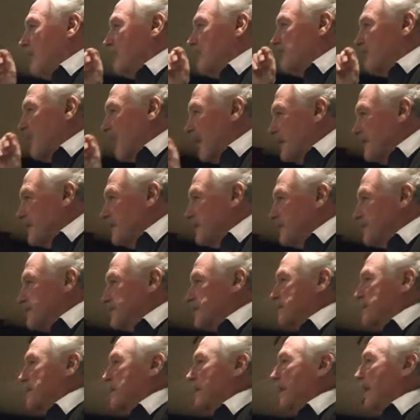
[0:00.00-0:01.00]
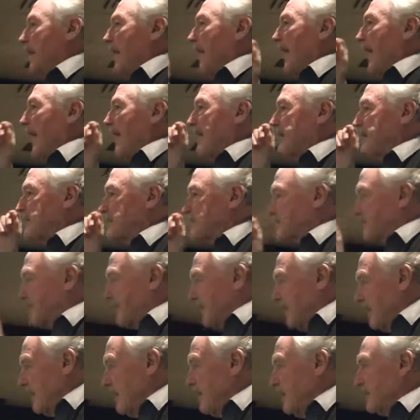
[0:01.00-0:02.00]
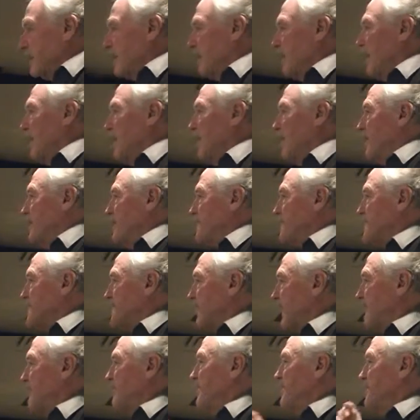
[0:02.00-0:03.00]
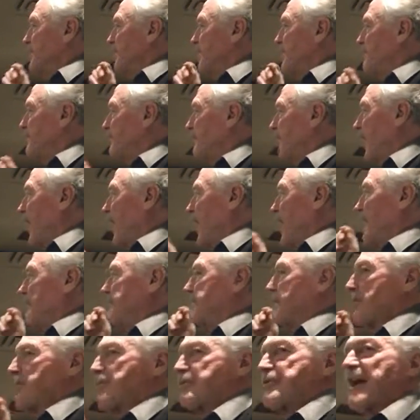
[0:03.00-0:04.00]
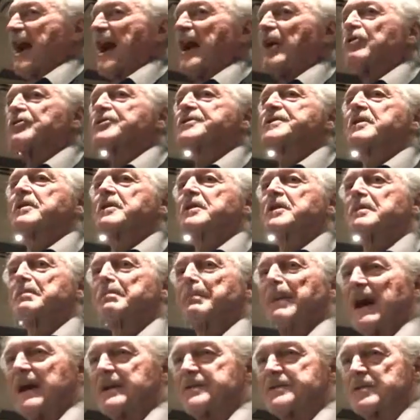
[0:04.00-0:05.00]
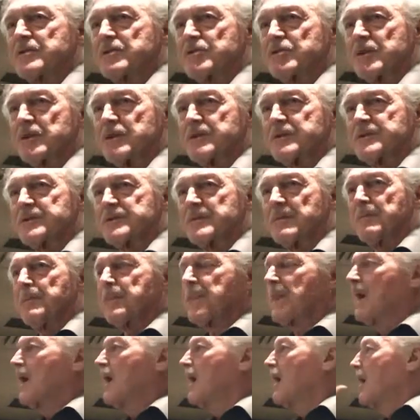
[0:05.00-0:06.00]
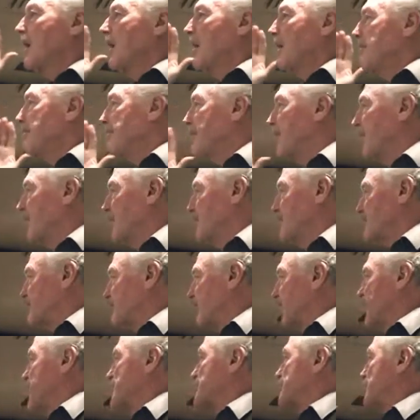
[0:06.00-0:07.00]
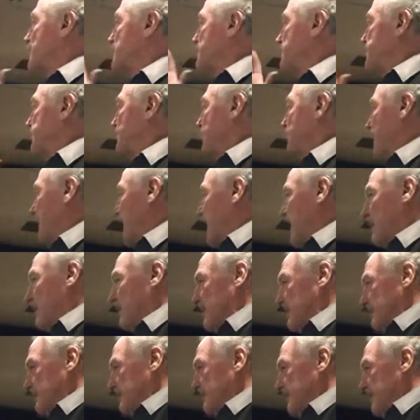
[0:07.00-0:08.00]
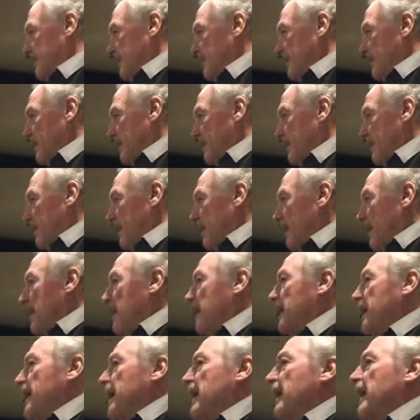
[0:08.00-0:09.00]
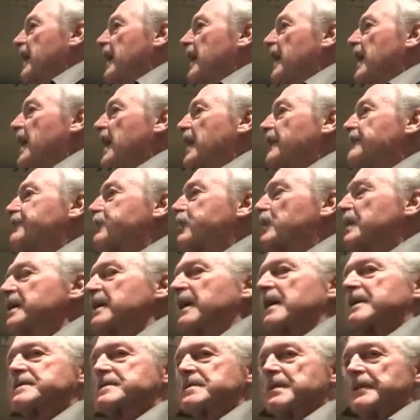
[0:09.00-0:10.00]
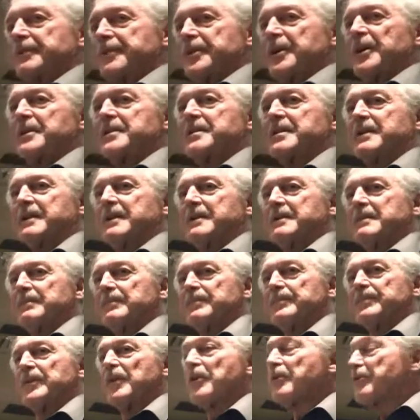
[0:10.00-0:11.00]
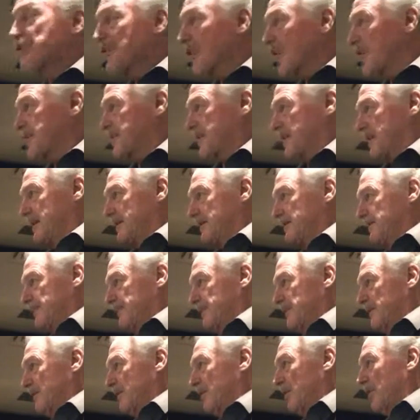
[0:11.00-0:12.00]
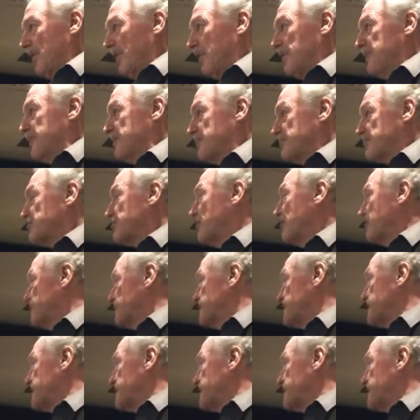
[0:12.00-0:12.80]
runs at its peak 75,000 passengers per direction per hour. If we get to 30 on the Toronto